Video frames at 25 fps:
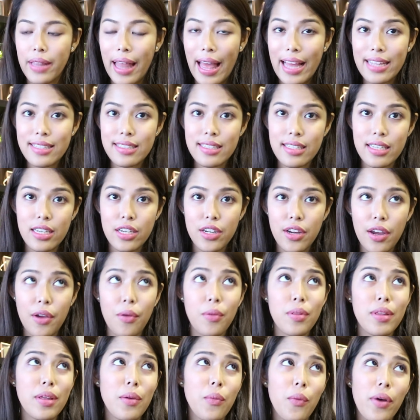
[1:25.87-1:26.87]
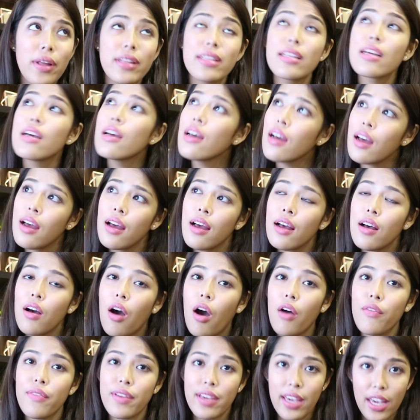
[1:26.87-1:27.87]
Last year, I only went
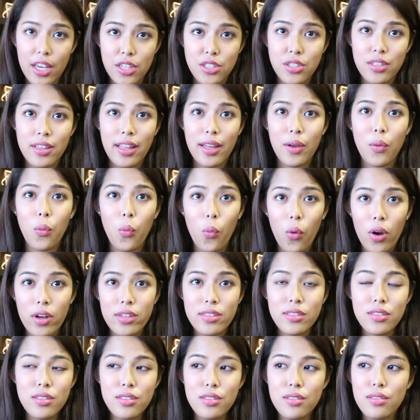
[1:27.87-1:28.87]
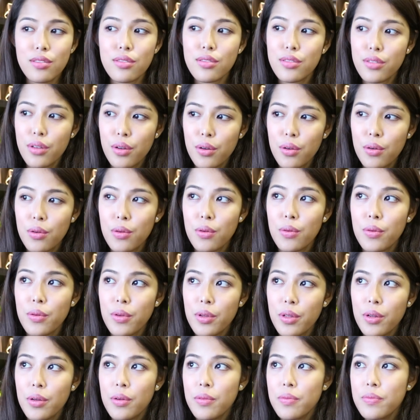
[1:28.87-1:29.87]
on vacation like once, so
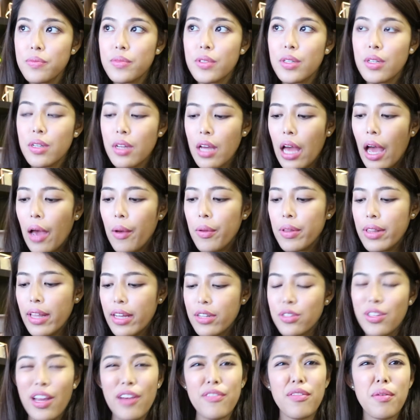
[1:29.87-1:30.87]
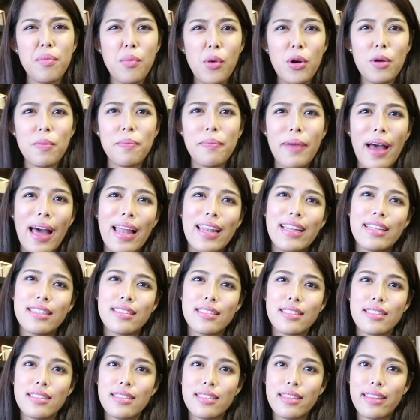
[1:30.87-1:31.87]
I would like to have a more
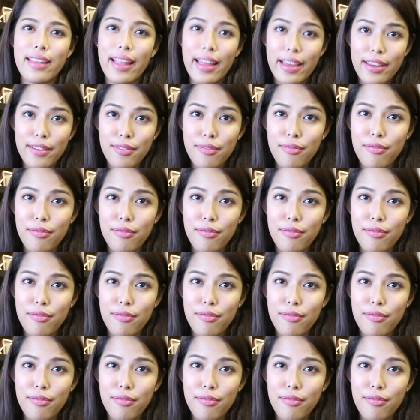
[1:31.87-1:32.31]
balanced life.